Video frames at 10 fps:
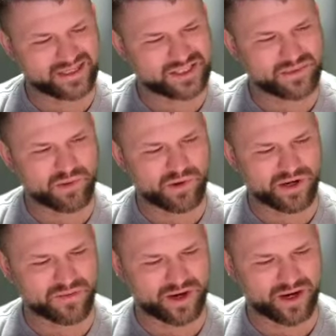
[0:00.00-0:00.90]
to the
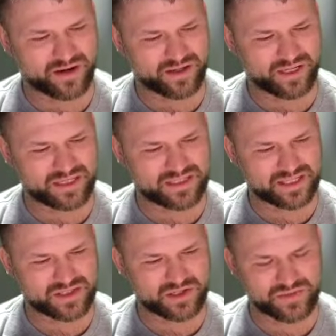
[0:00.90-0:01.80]
point where
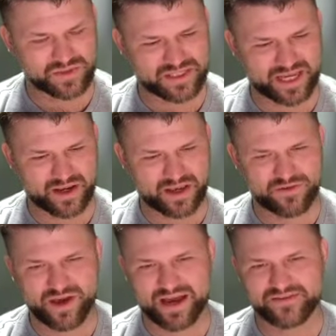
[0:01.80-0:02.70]
it's almost like
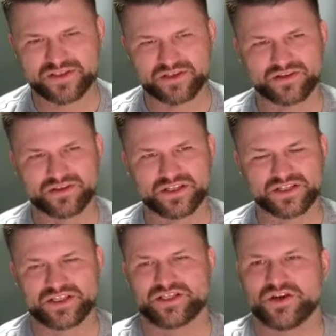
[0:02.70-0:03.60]
if you have solar,
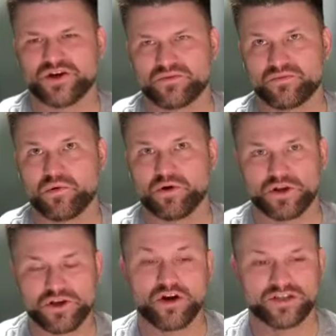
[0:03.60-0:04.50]
there's no
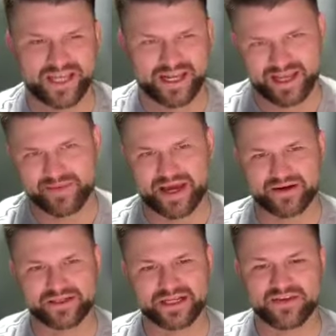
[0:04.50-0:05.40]
point not getting a
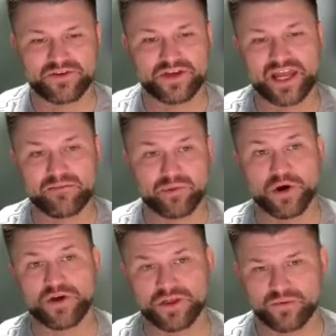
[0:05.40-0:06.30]
battery. Like if you're getting
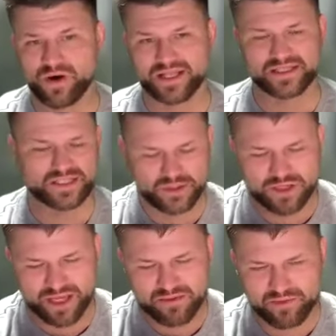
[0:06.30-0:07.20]
both at once, you
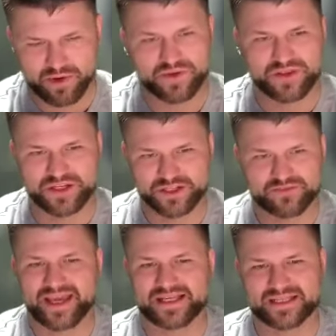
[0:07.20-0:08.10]
get both. It
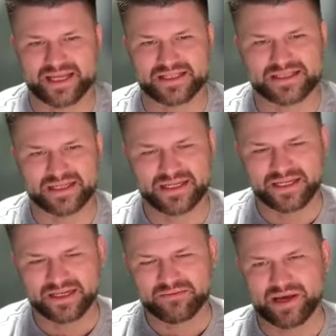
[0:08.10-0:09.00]
just makes sense.
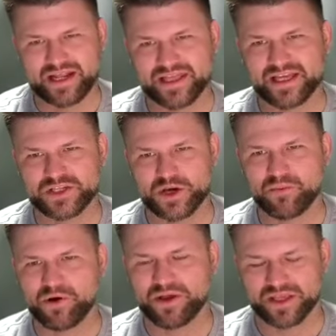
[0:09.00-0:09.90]
But I think to your
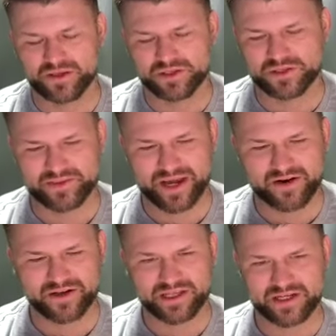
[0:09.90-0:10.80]
point that you talked about
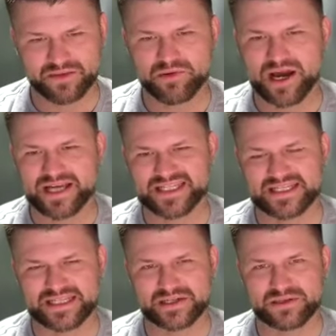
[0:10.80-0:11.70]
earlier, the price
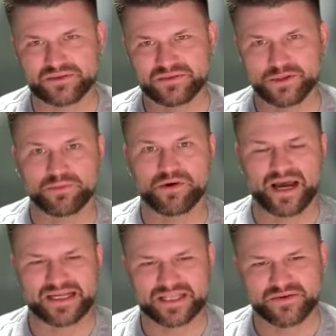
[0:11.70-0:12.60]
is still the
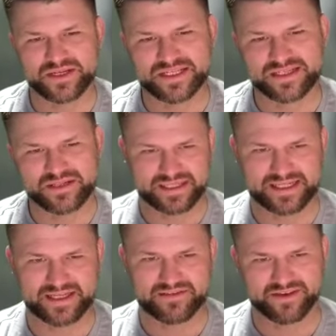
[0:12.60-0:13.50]
price. There is still a
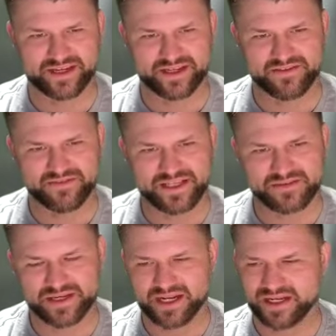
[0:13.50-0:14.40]
significant
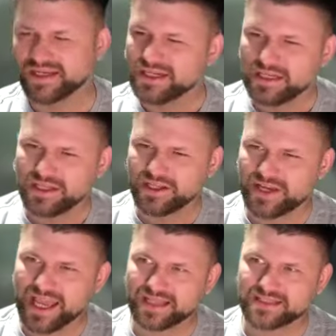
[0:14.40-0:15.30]
investment. And
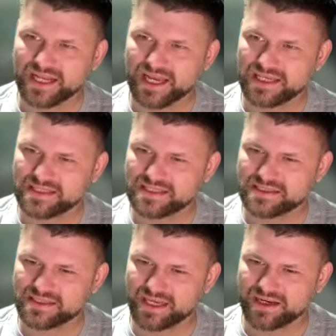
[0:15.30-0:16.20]
looking at
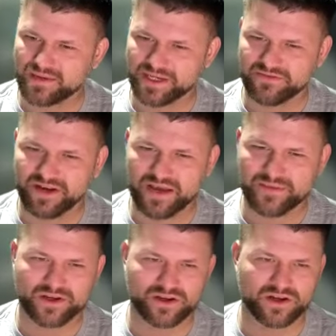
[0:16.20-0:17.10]
today's economic
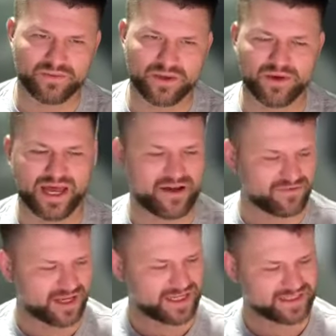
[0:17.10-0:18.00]
environment, not a lot of people
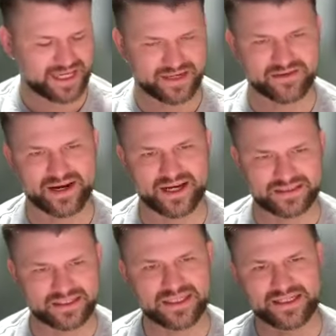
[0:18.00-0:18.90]
have like 10
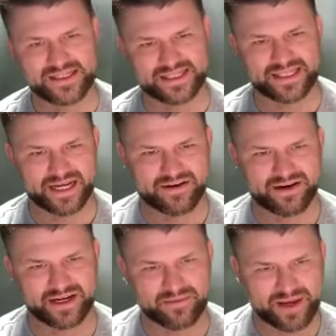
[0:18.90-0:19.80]
grand just sitting
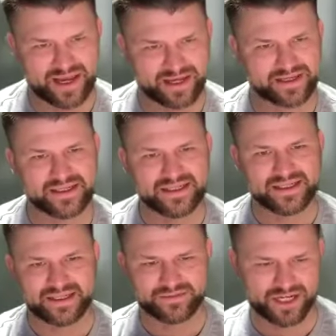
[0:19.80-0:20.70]
around in a bank
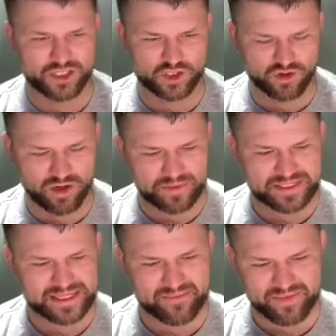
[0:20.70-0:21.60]
ready to drop on
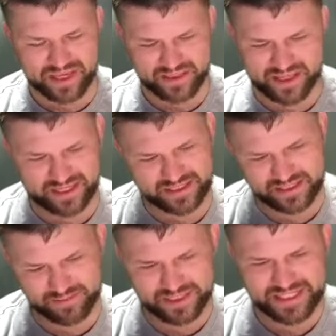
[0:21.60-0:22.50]
something
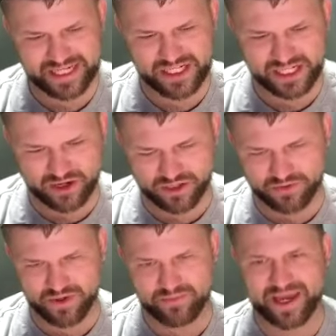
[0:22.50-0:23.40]
that potentially only
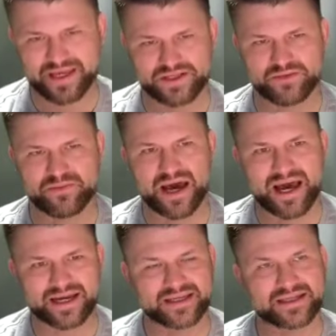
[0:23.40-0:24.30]
repays you
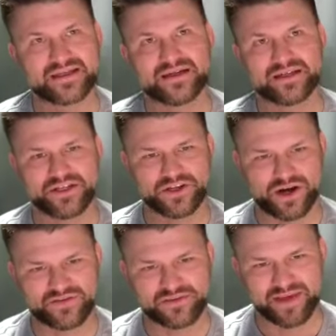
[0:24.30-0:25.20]
back,
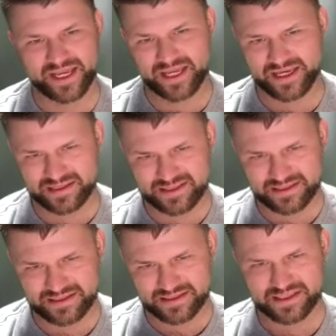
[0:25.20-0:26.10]
after many
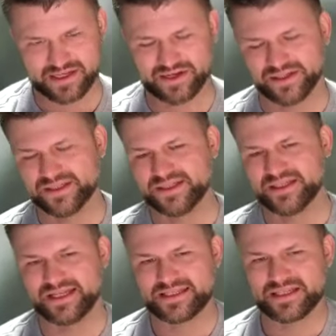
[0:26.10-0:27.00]
years. So
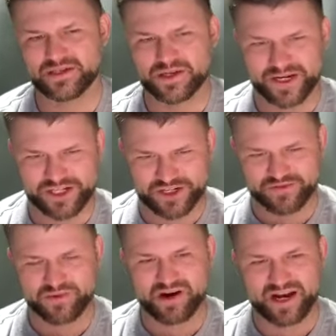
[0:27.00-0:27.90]
it's still a question
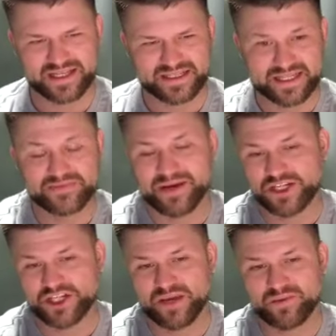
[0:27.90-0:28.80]
of price. It's
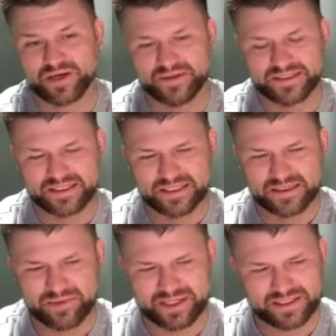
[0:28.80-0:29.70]
much cheaper,
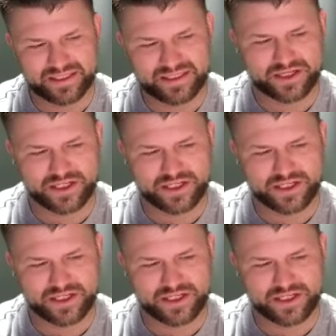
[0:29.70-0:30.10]
but it's sort of